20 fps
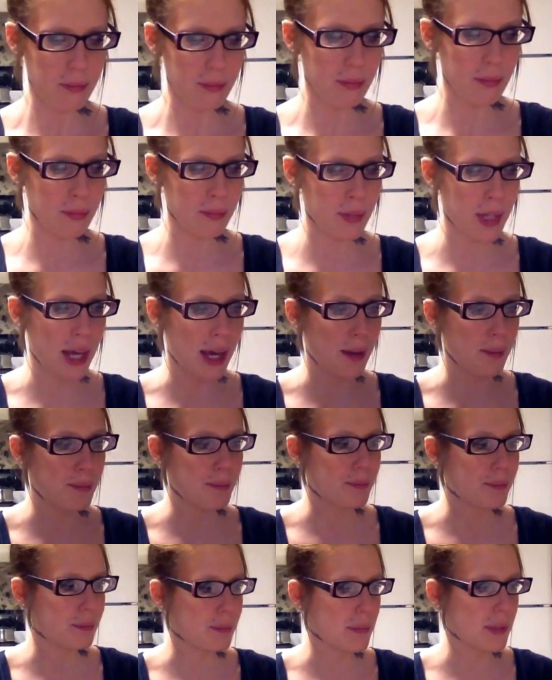Okay.
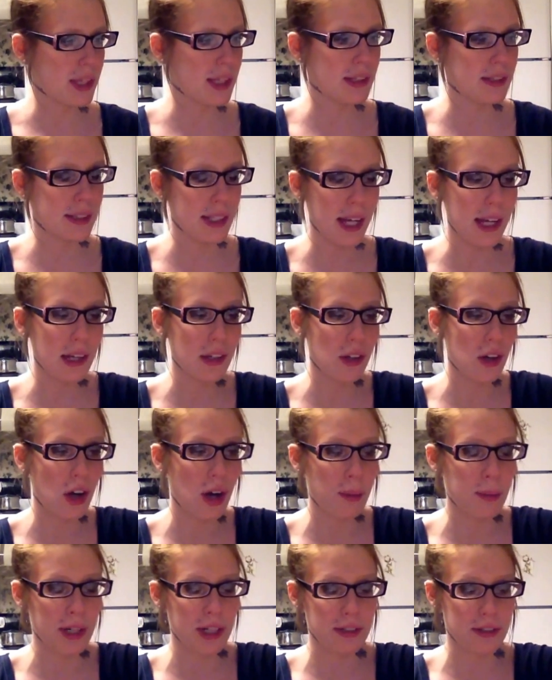The second
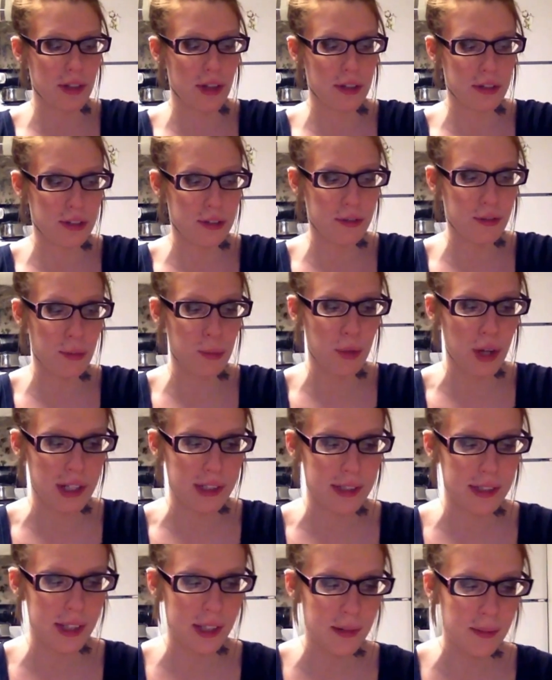comment is also from
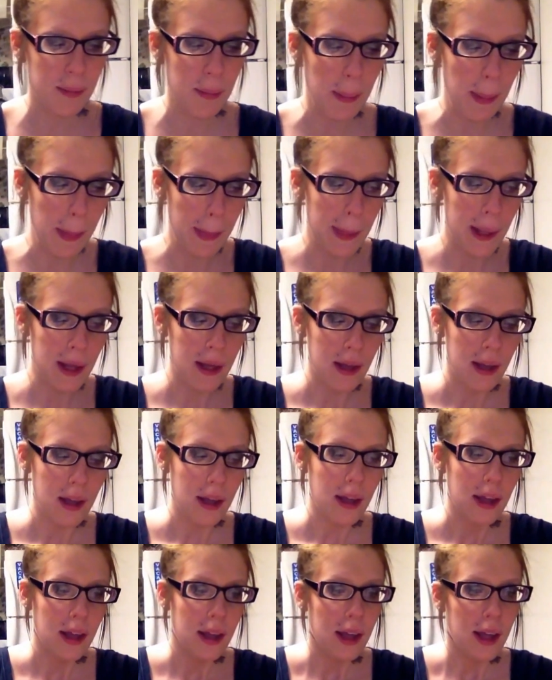Weston.
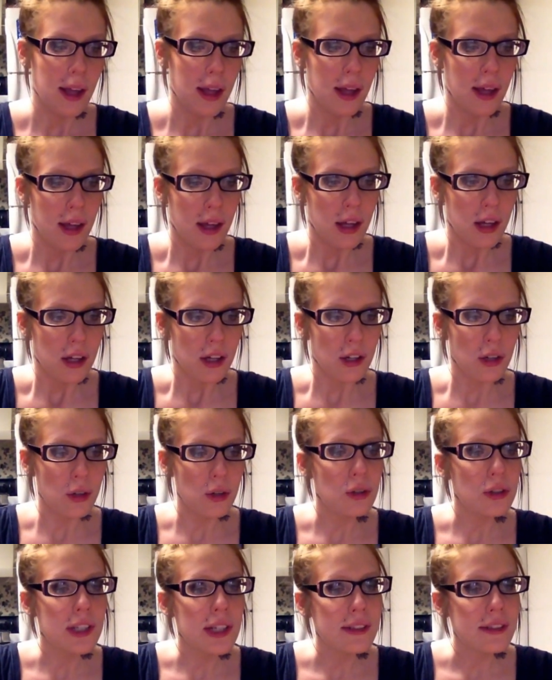
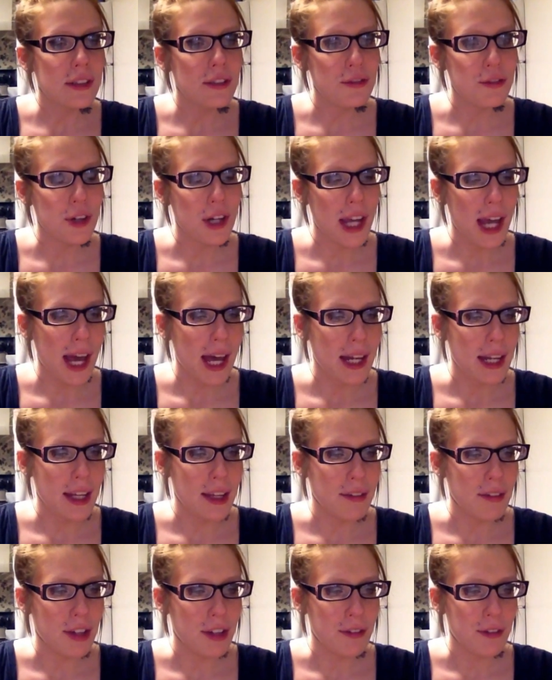Google doesn't forget
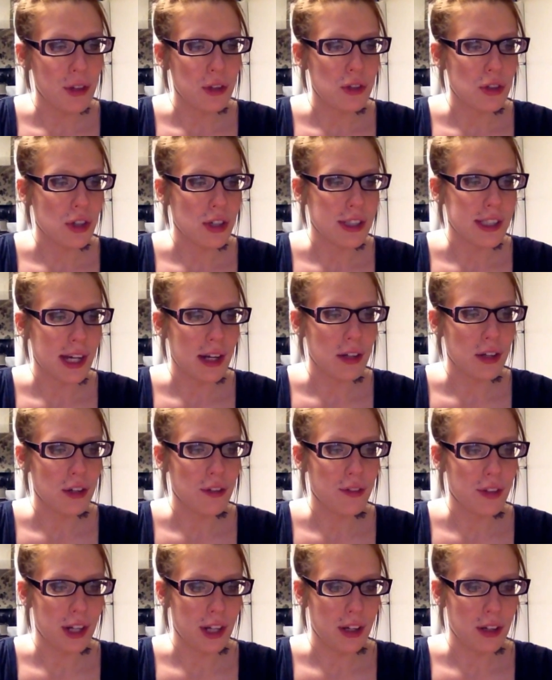even if you took down your
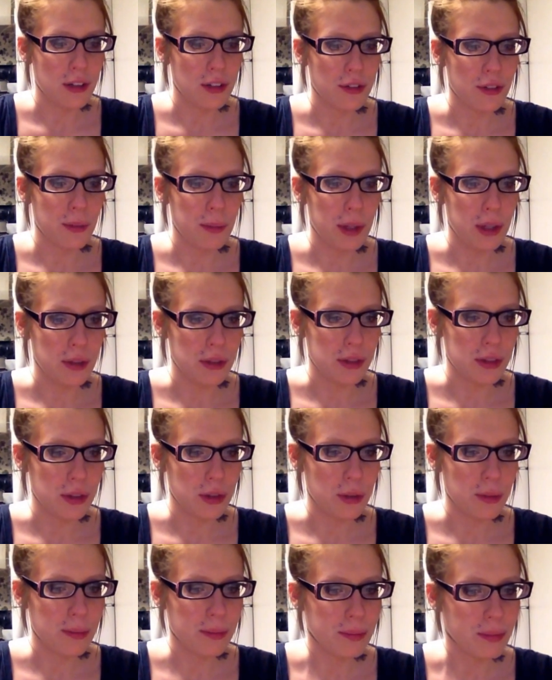videos from
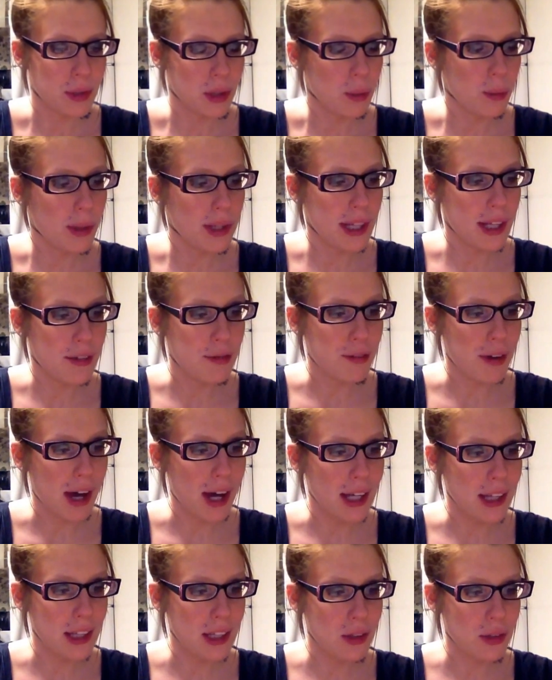YouTube. When they
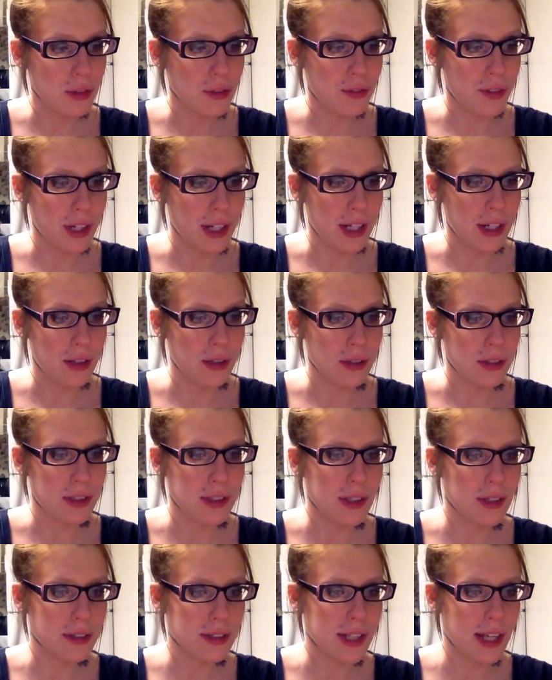find the old videos,
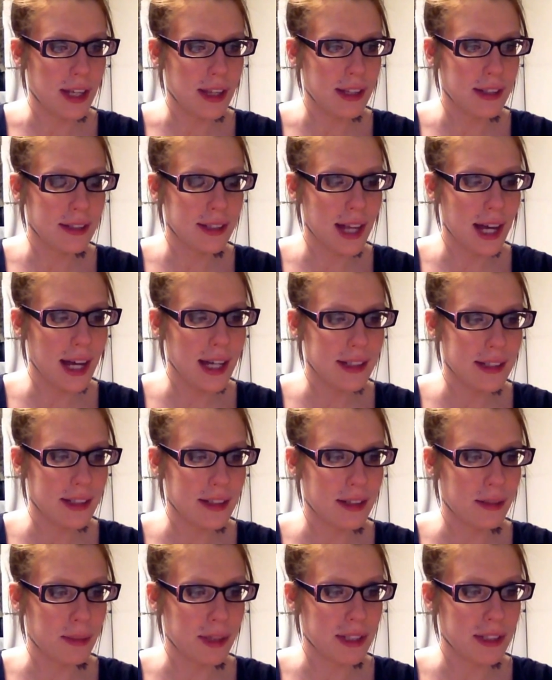they'll say this guy is a
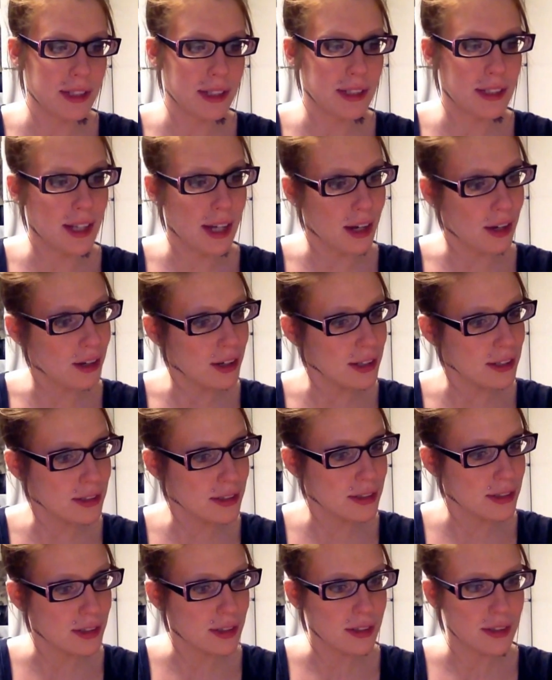domestic
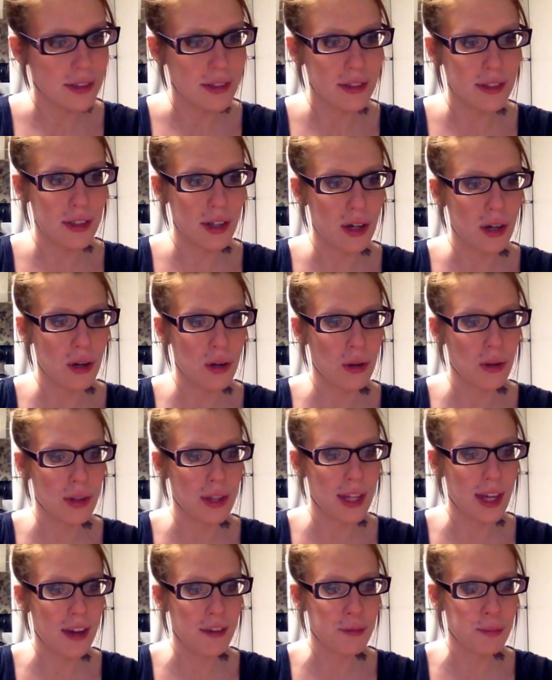terrorist, so
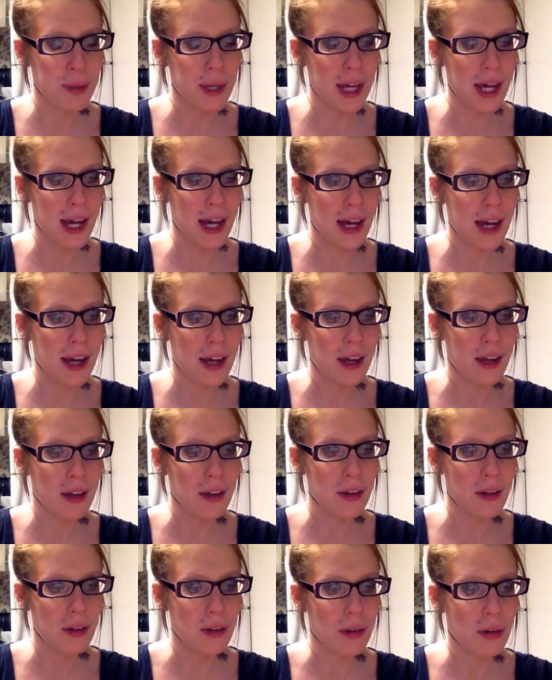the FBI
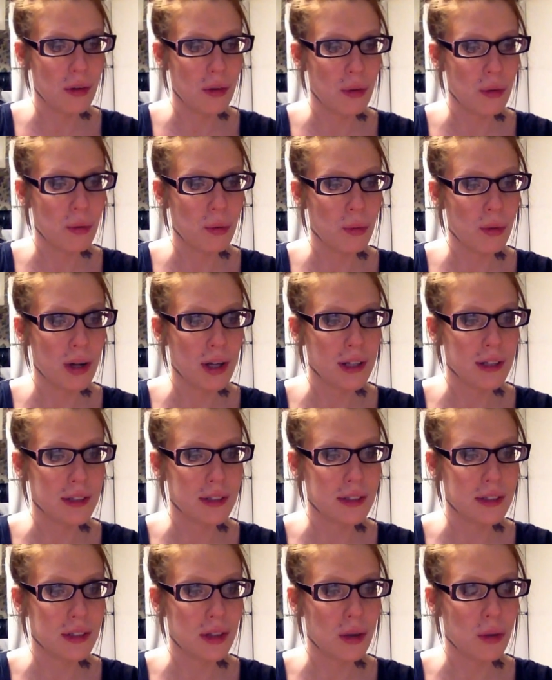
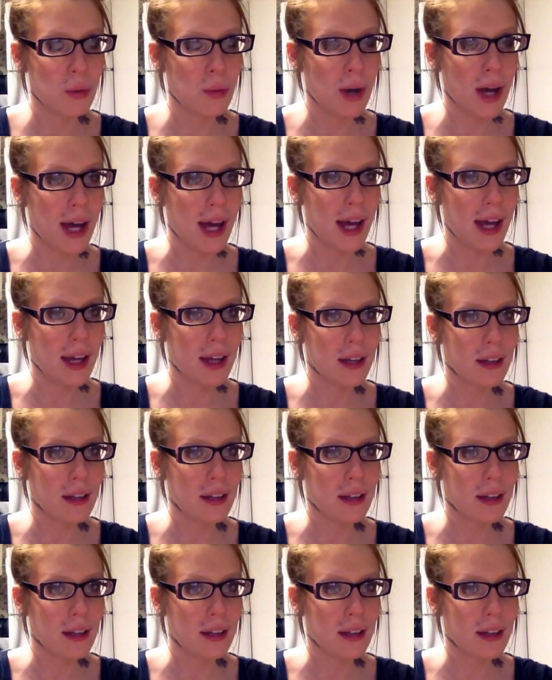was away.